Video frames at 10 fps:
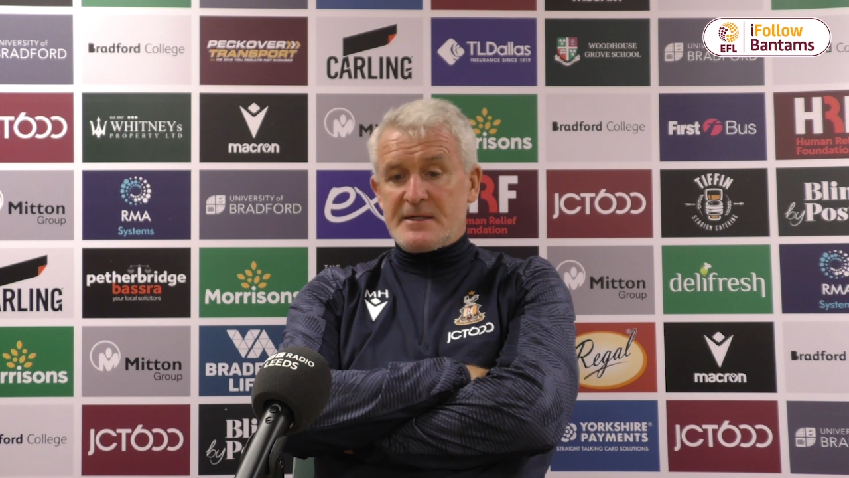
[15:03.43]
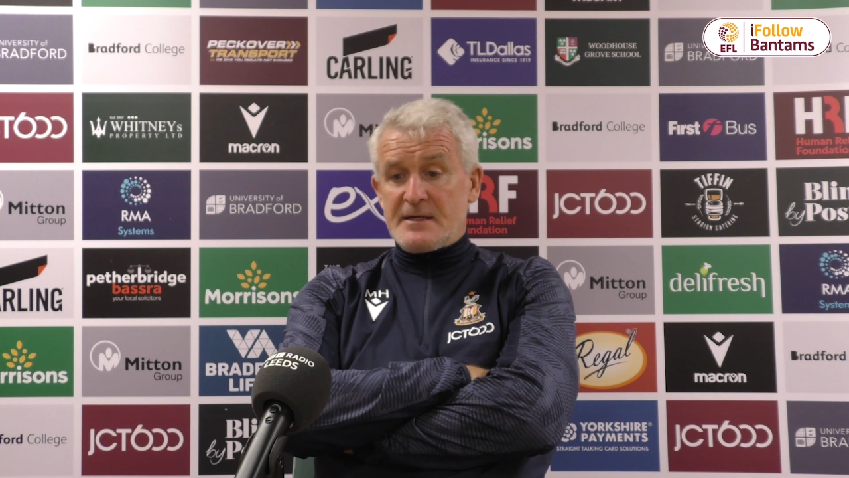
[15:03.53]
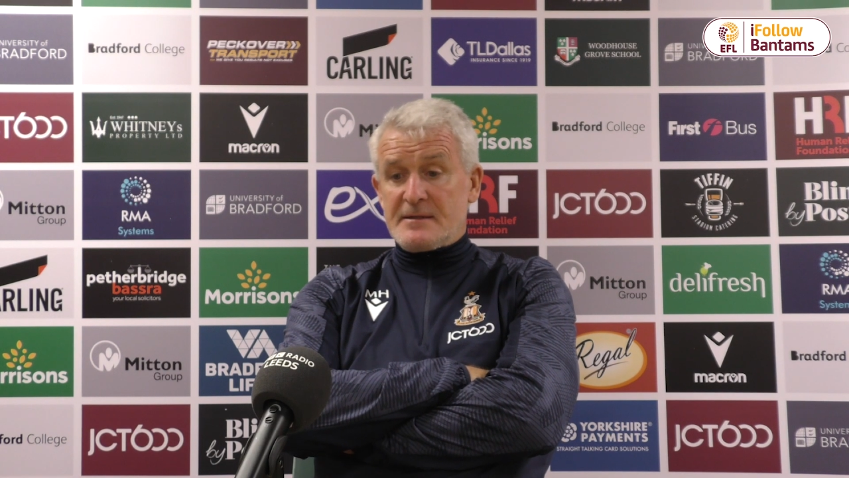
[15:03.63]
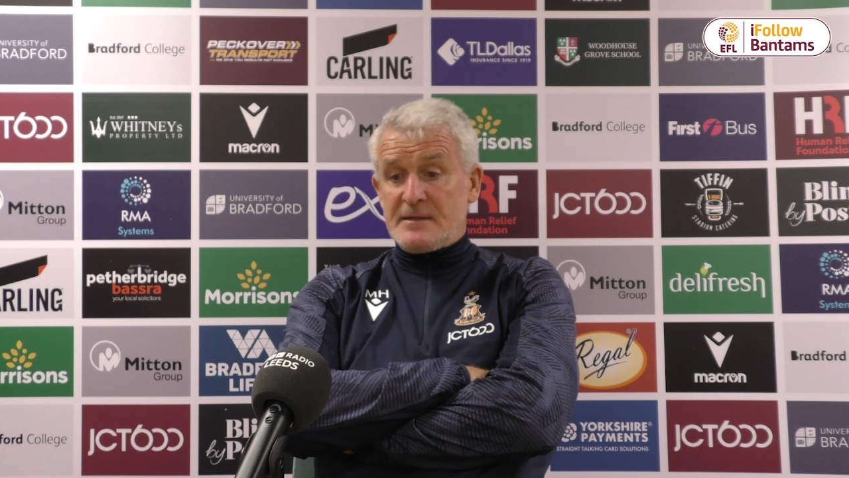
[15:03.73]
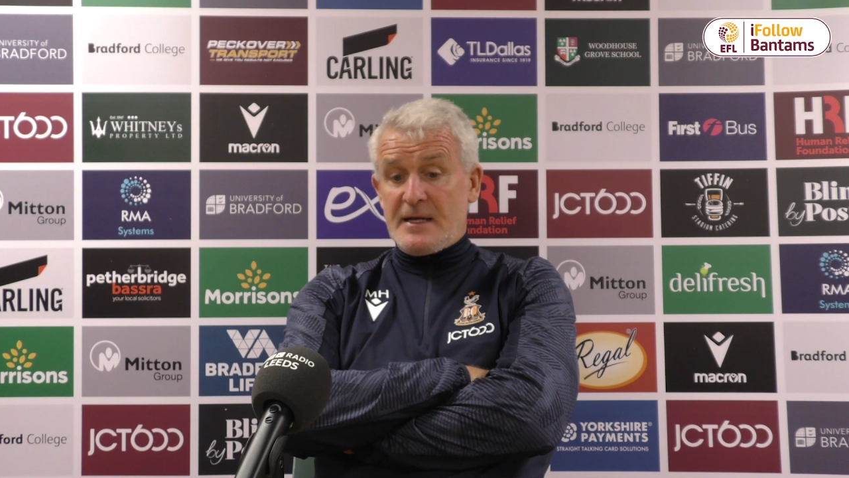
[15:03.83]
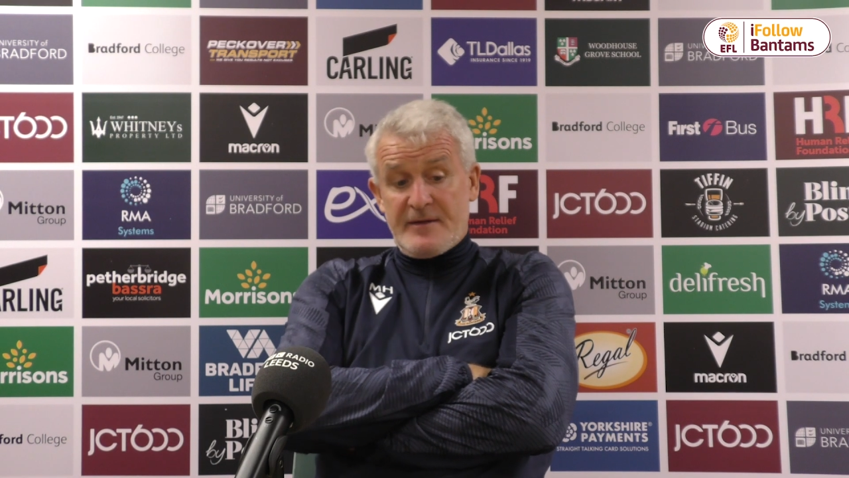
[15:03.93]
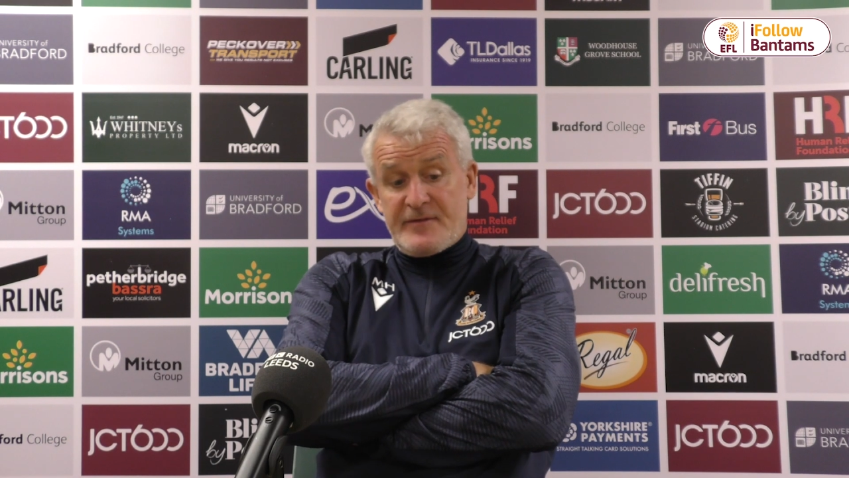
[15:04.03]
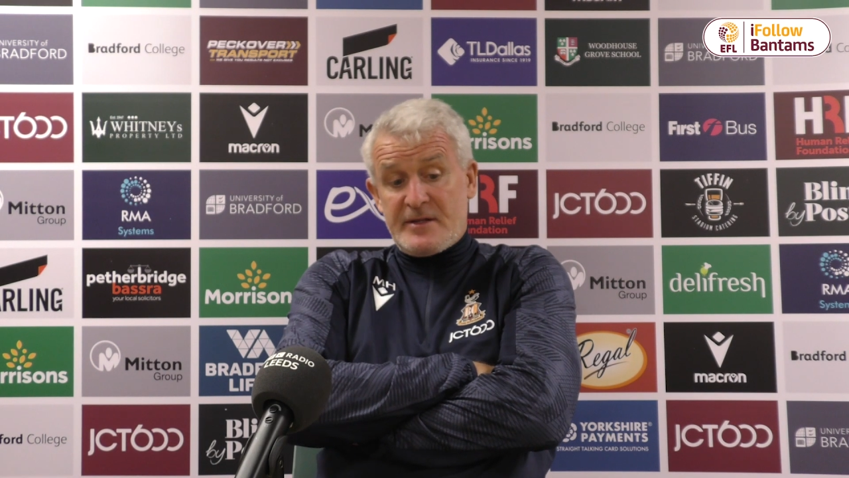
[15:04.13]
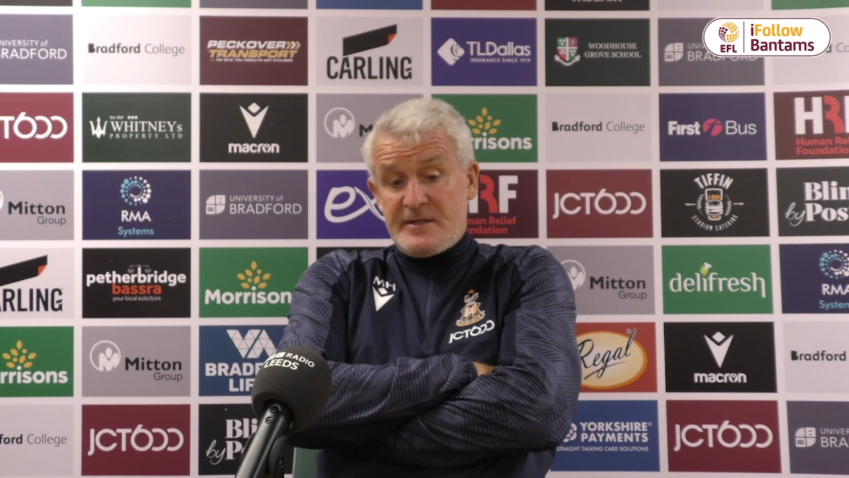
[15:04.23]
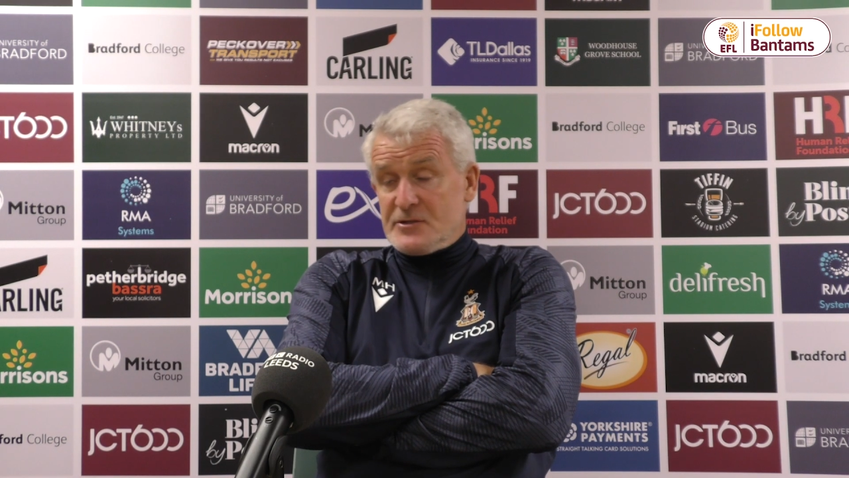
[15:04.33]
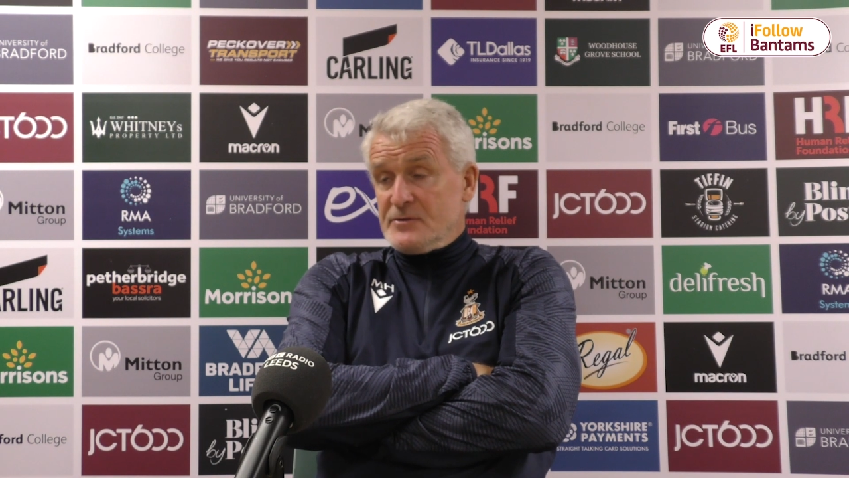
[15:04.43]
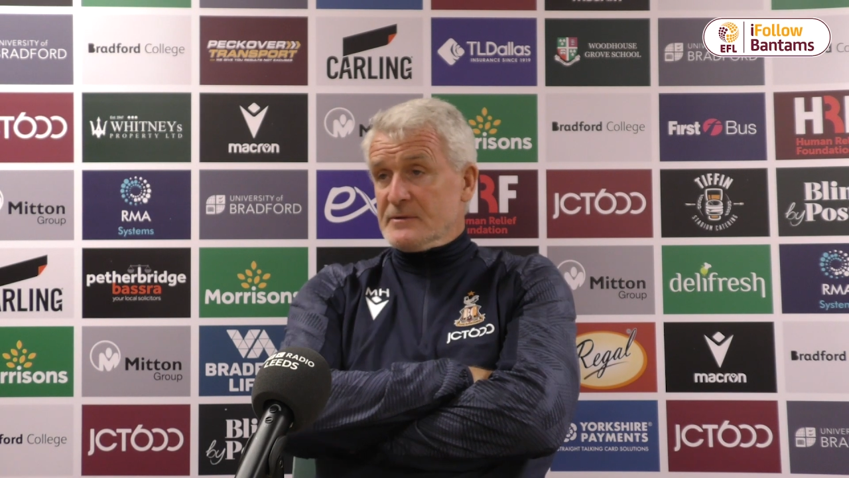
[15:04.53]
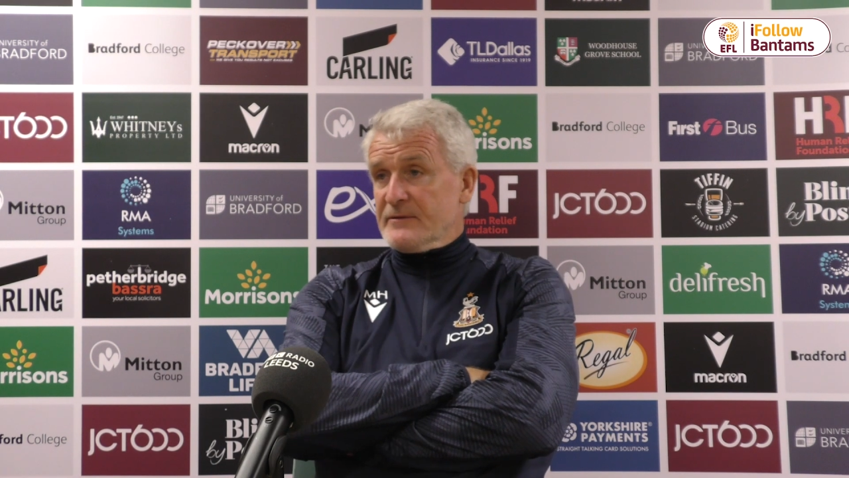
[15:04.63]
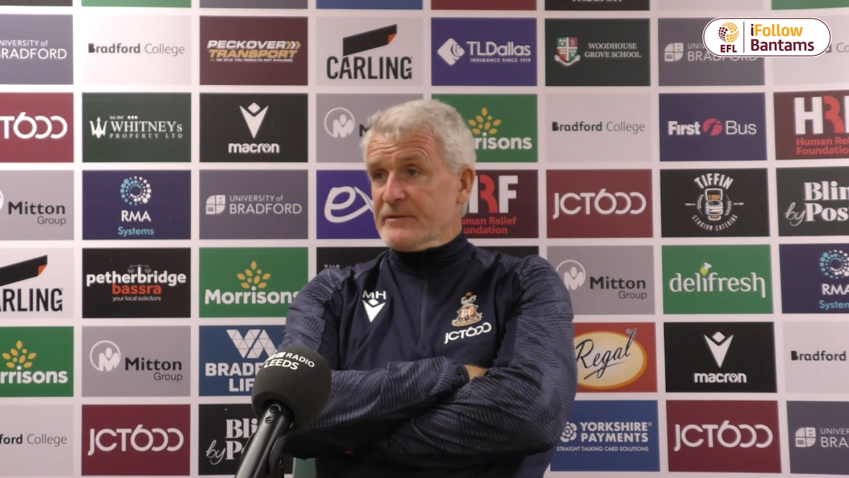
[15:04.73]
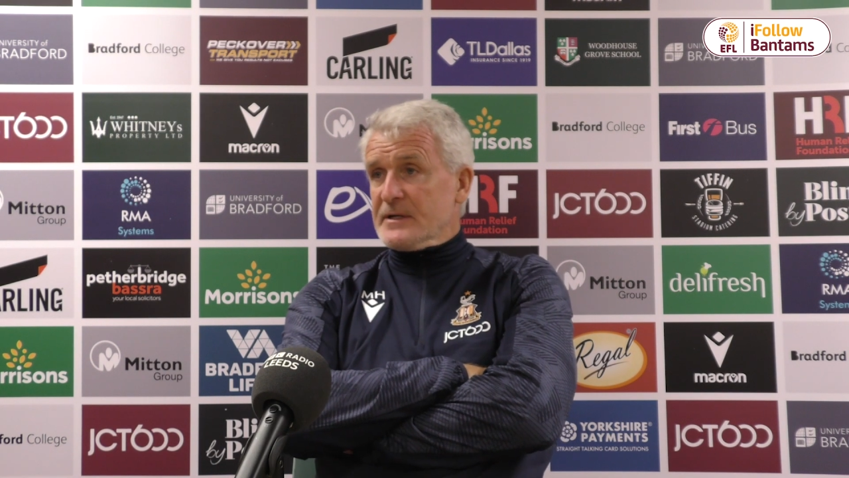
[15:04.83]
And, uh, and I think they do,
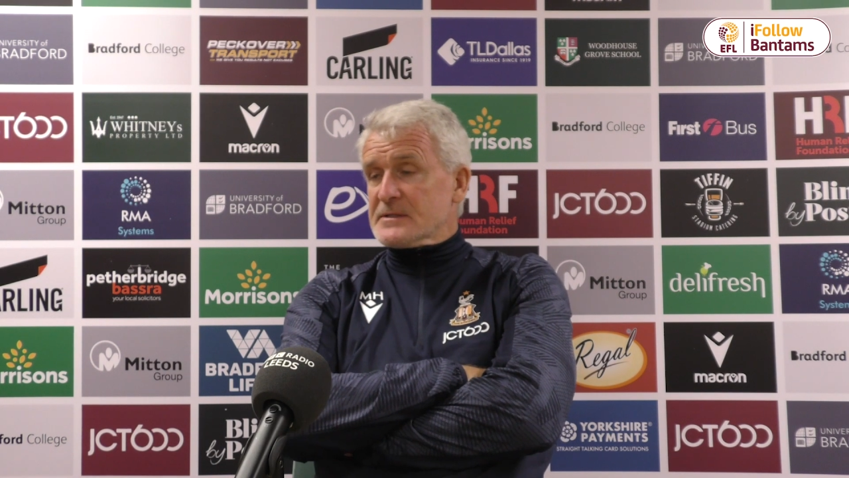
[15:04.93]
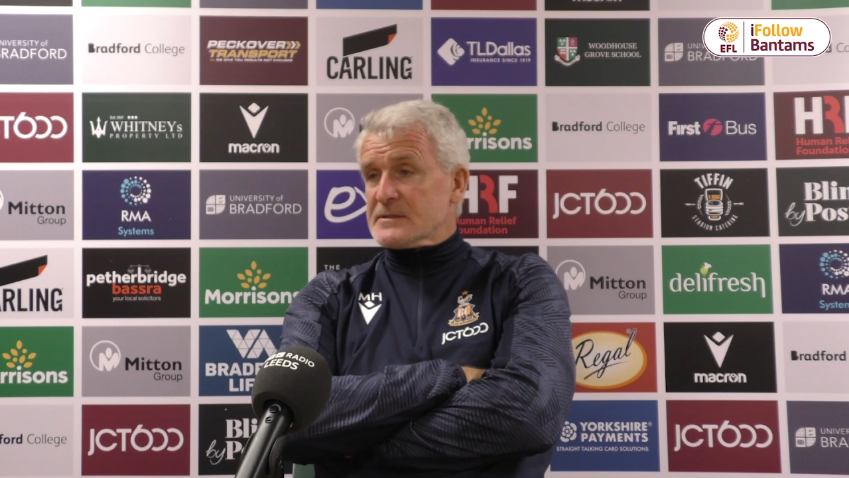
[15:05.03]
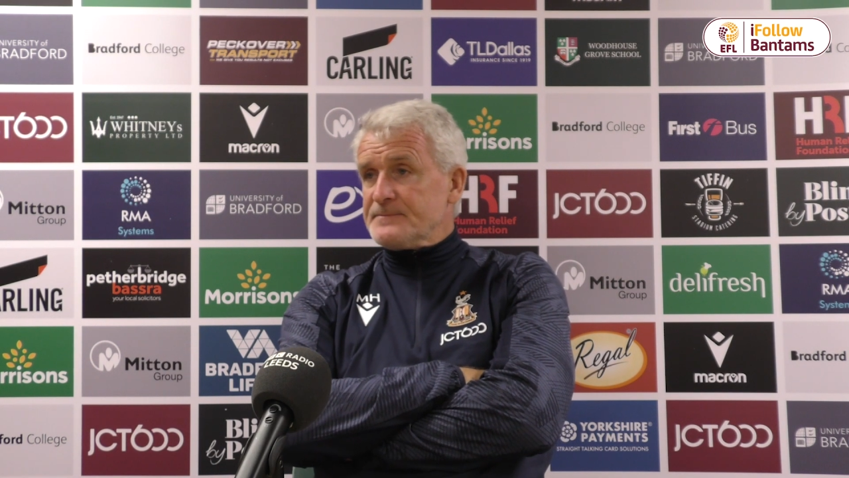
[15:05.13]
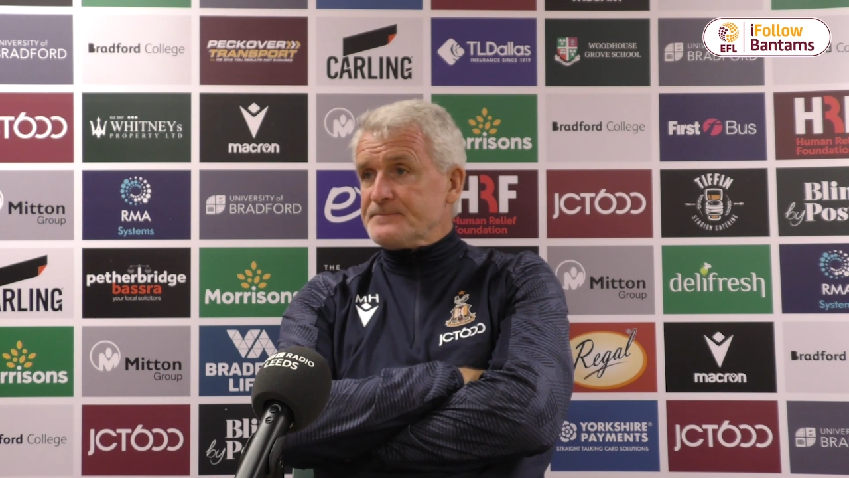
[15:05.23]
in fairness.